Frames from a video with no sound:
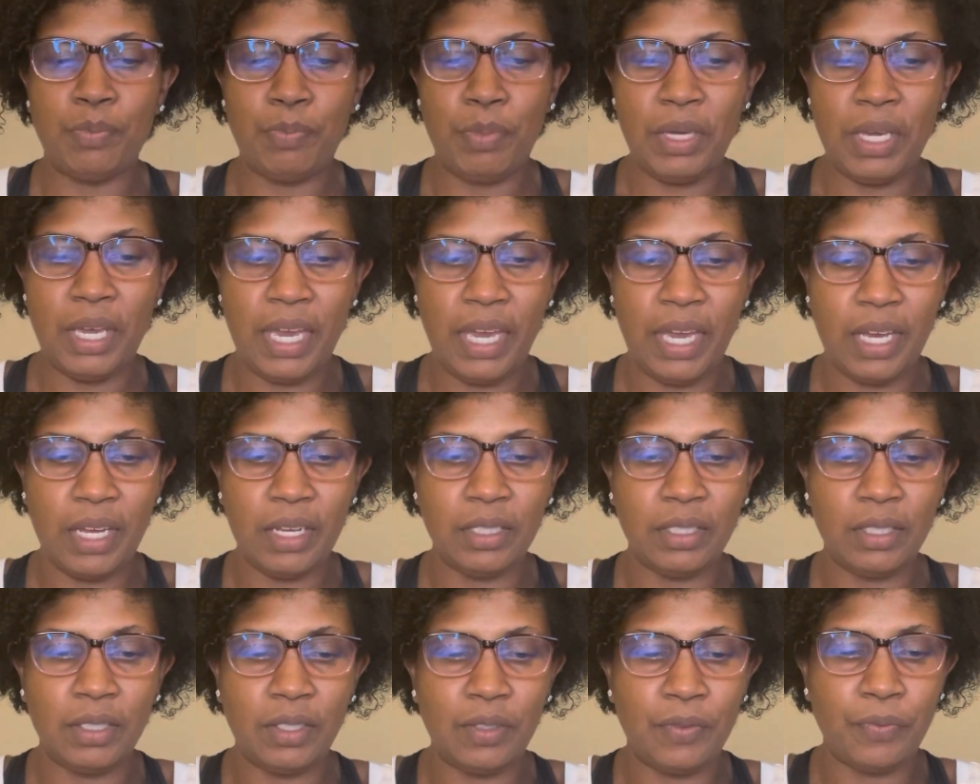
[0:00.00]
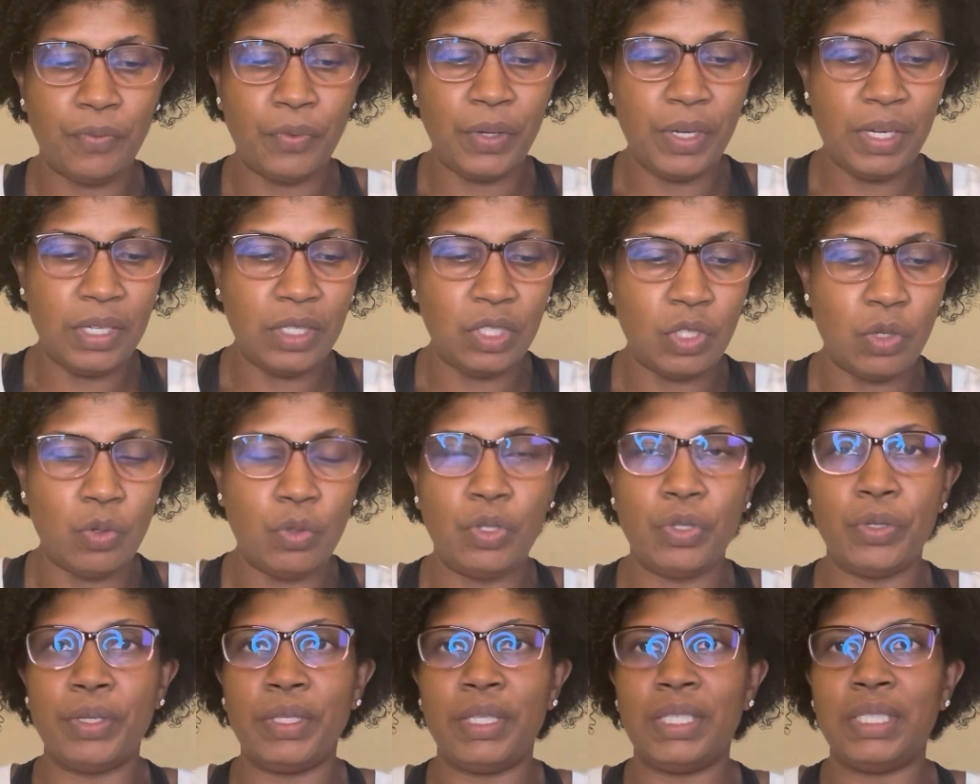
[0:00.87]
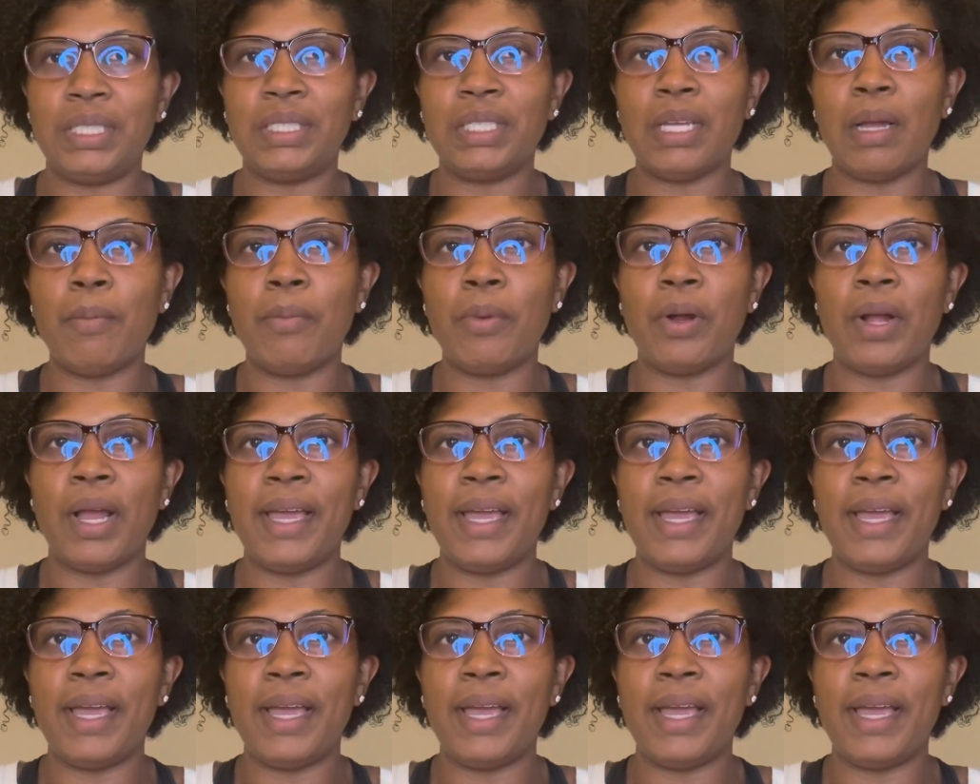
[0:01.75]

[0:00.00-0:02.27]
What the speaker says: be hands-free. So during the summer,